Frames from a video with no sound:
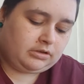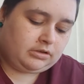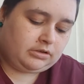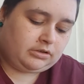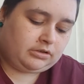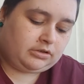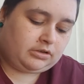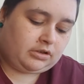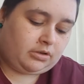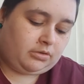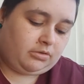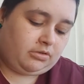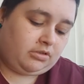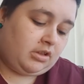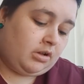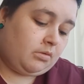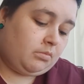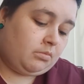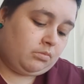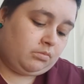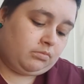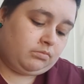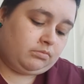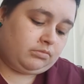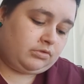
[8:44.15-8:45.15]
So
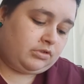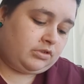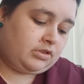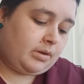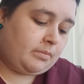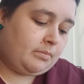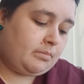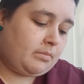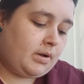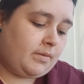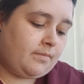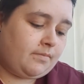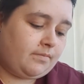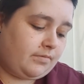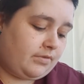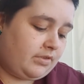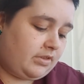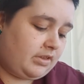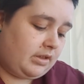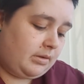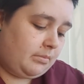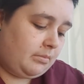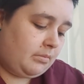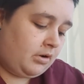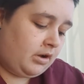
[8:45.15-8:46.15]
some
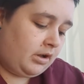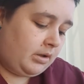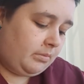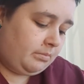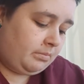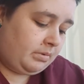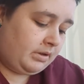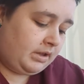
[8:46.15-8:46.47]
months it might